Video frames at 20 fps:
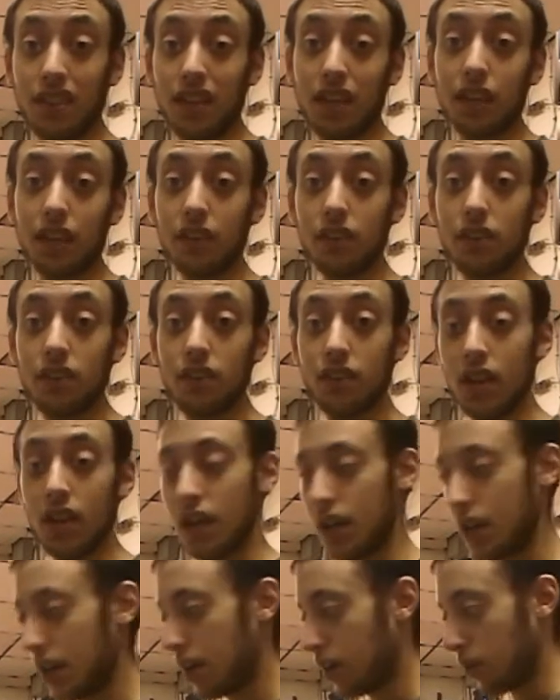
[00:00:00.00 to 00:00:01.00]
things.
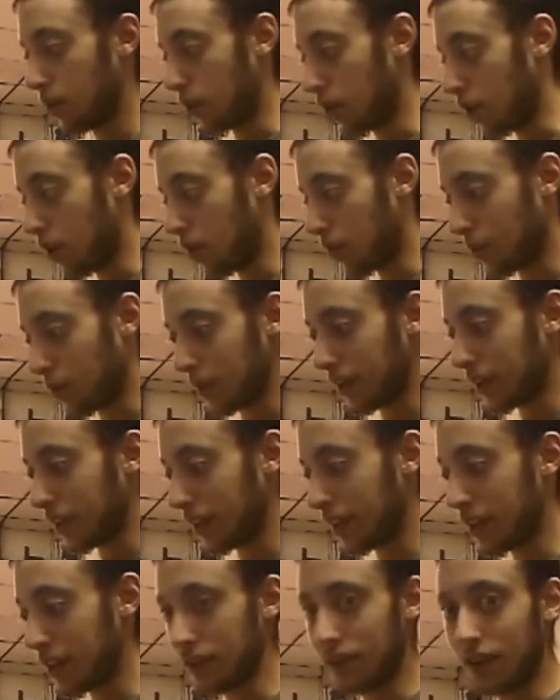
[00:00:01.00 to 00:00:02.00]
We're all
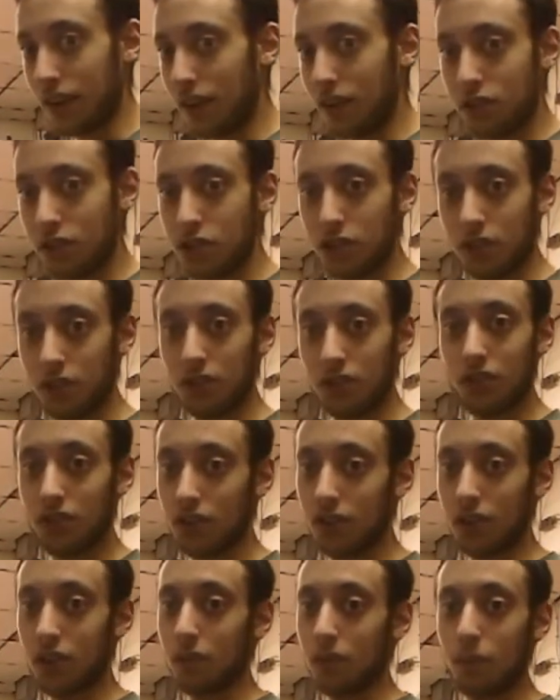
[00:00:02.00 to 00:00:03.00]
really intelligent in
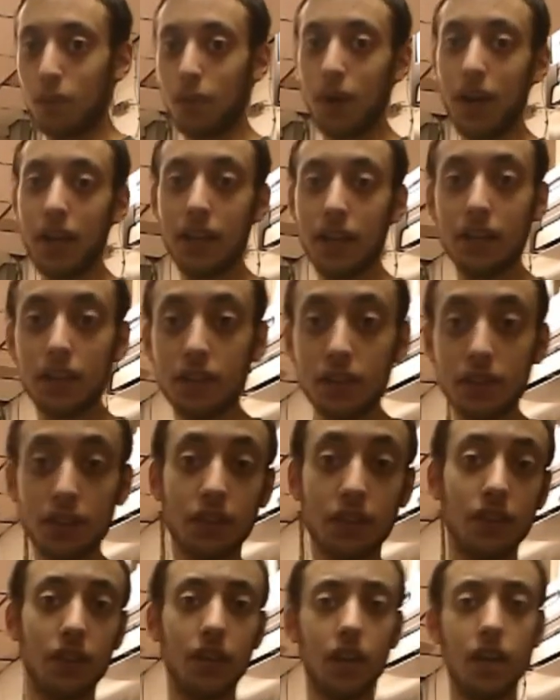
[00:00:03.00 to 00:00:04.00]
certain ways.
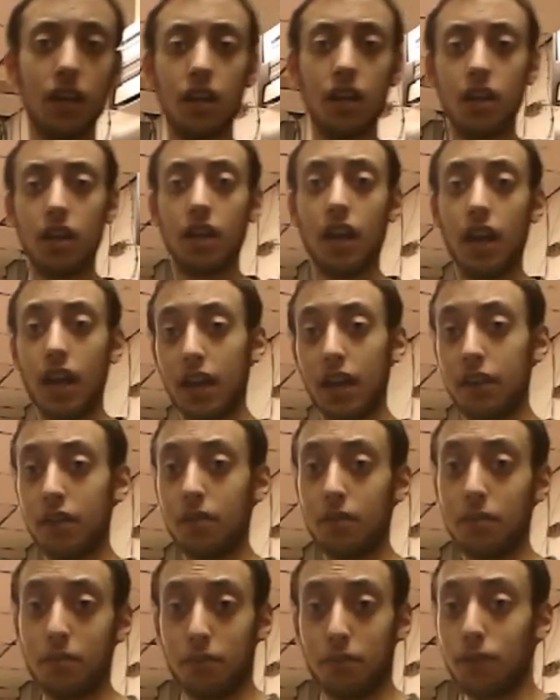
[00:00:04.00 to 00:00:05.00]

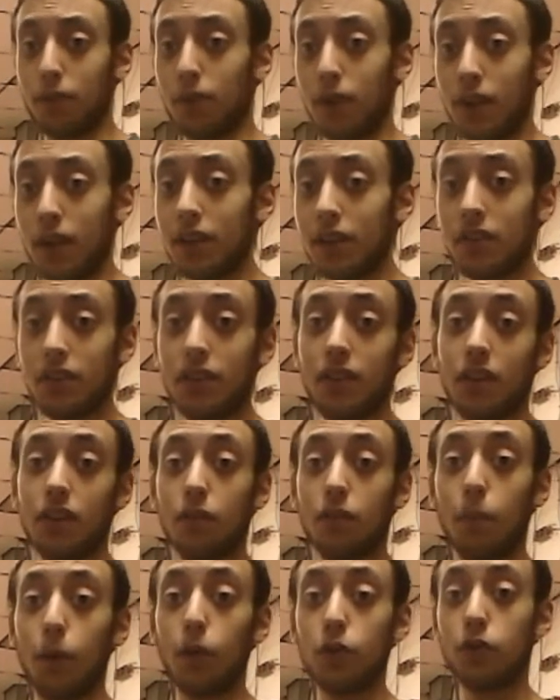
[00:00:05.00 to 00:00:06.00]
And for
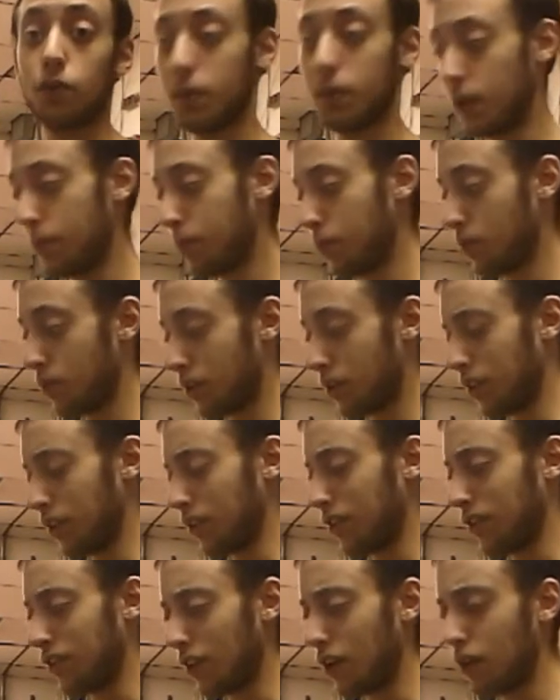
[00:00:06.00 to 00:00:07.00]
instance, most people
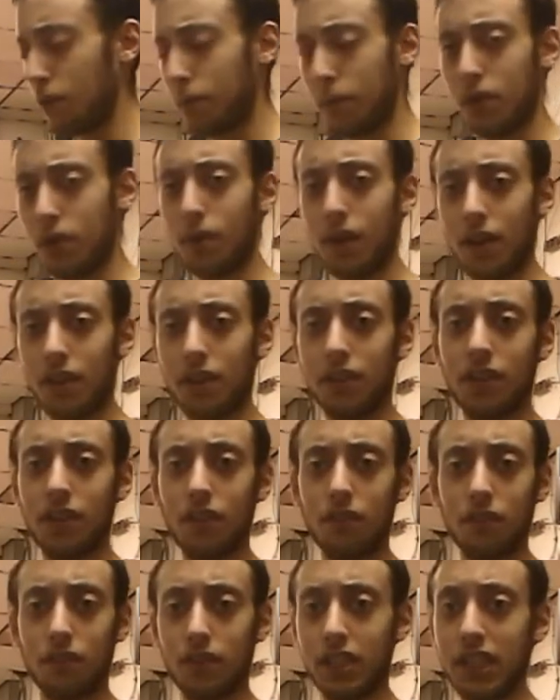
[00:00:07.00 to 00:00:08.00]
consider me
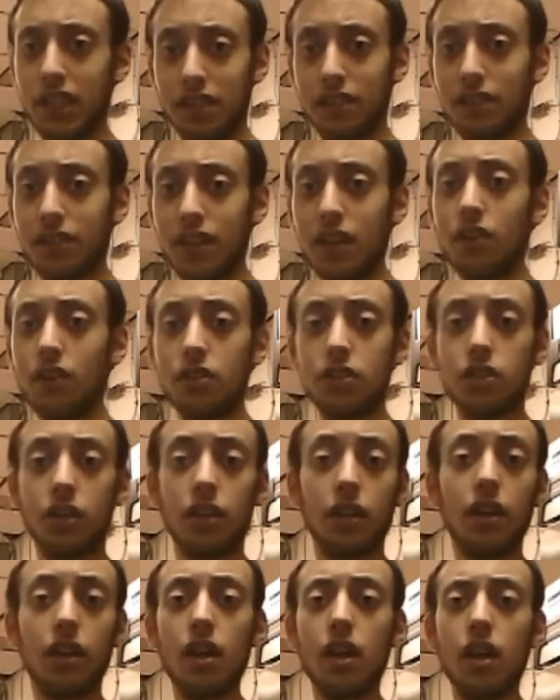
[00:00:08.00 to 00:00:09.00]
relatively
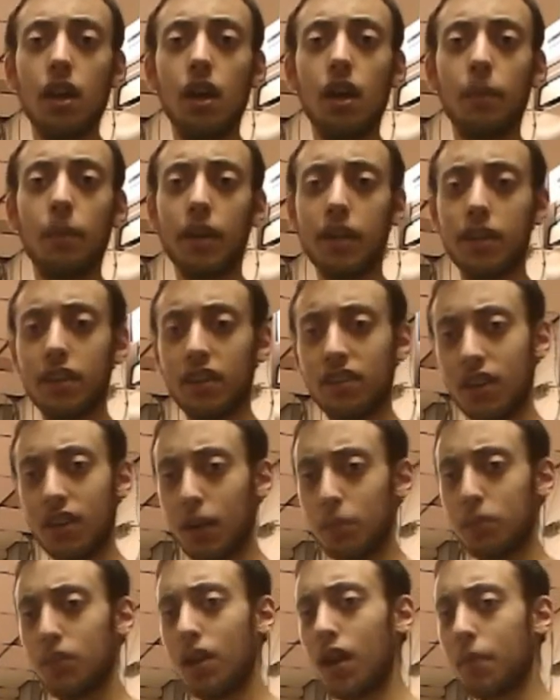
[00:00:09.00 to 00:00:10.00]
intelligent, but at the
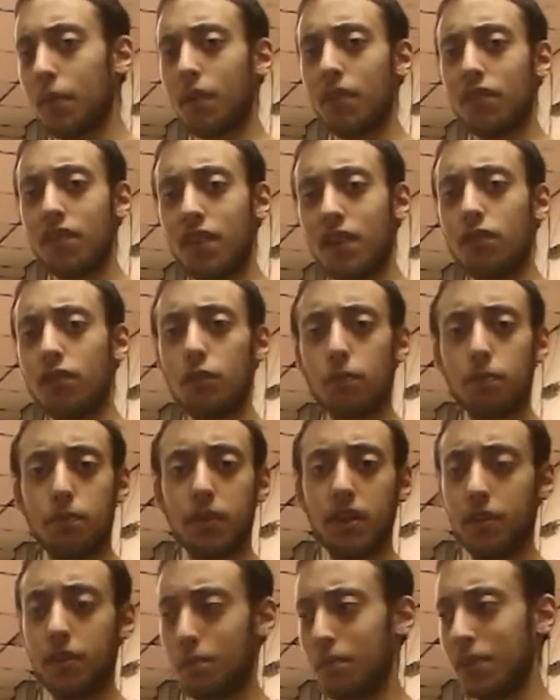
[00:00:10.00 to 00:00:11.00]
same time, I've never
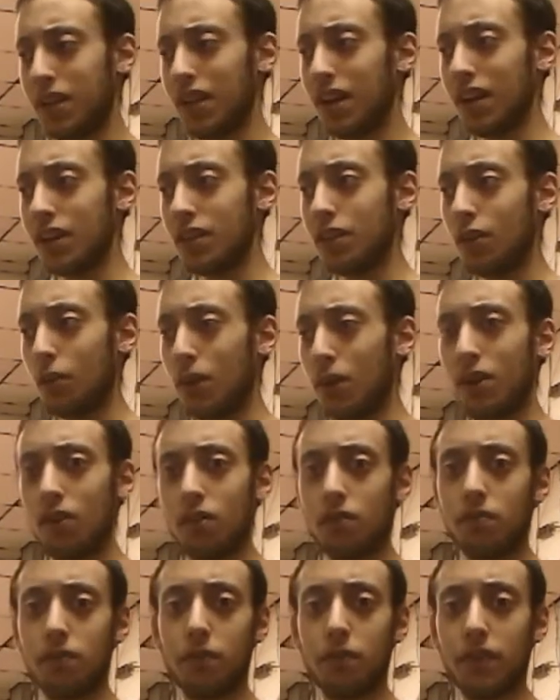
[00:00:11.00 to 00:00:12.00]
been behind the
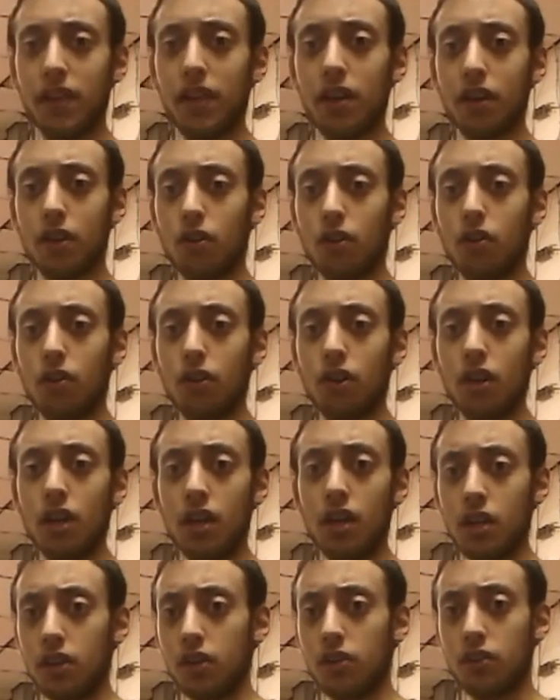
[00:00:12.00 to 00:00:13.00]
wheel of a vehicle.
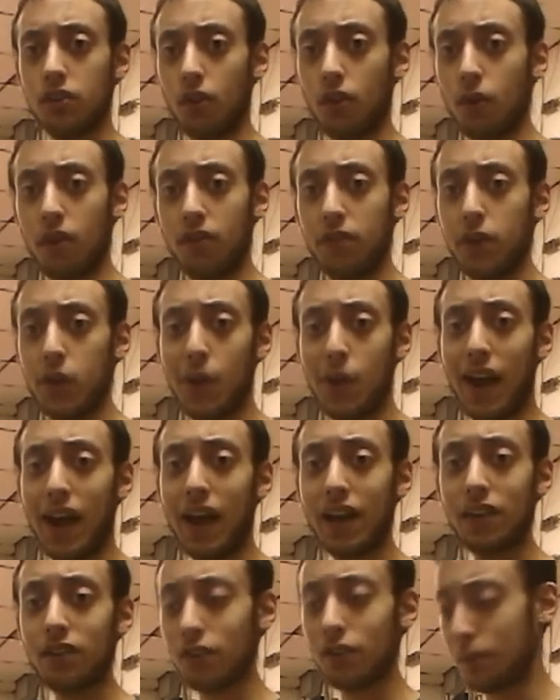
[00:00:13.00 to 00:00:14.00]
So if you
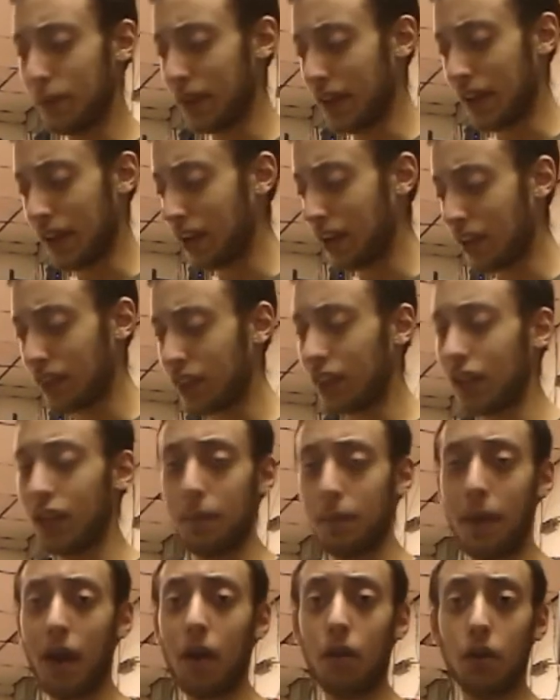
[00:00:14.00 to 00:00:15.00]
ask me
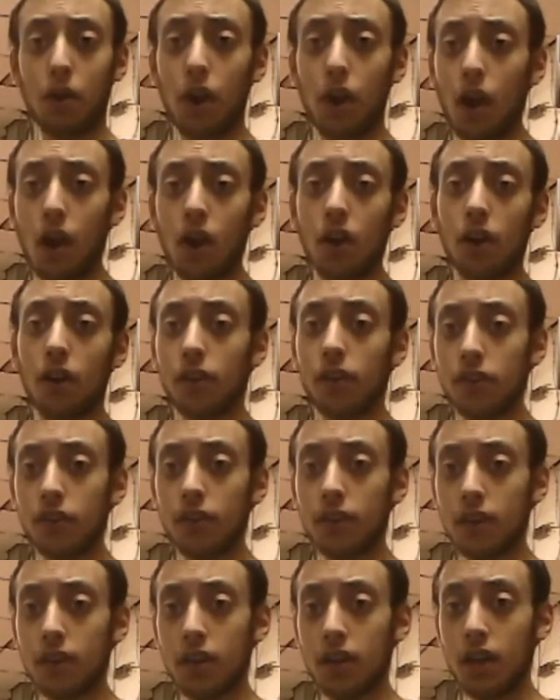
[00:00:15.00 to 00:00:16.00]
anything about
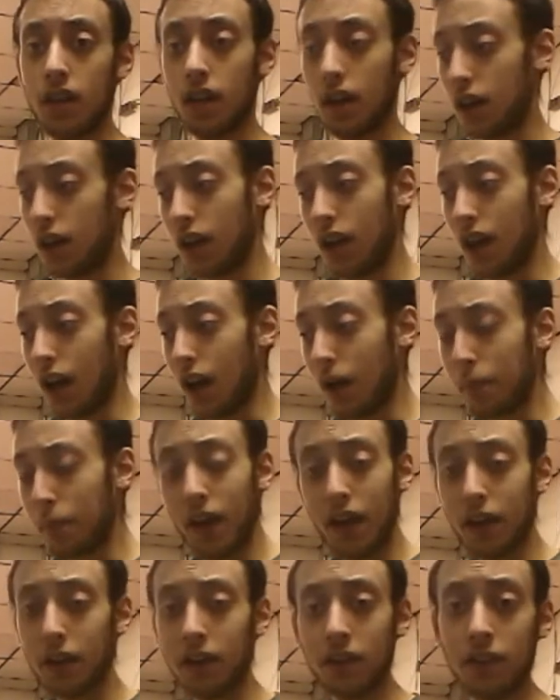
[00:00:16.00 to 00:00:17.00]
cars, I'm
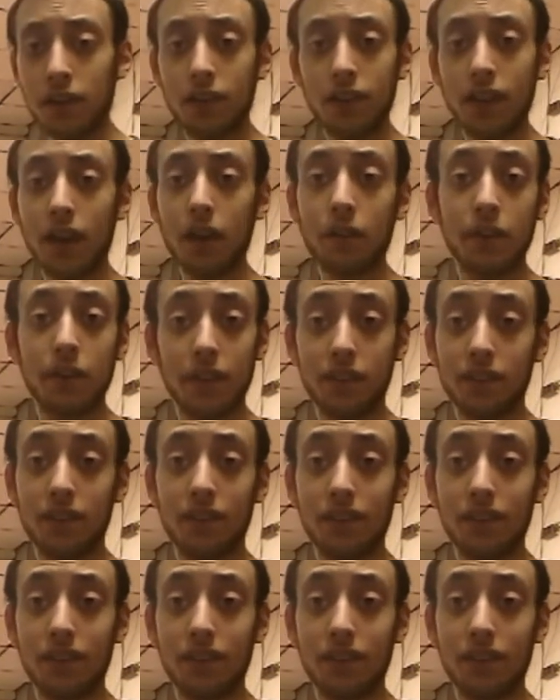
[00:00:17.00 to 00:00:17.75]
not going to sound as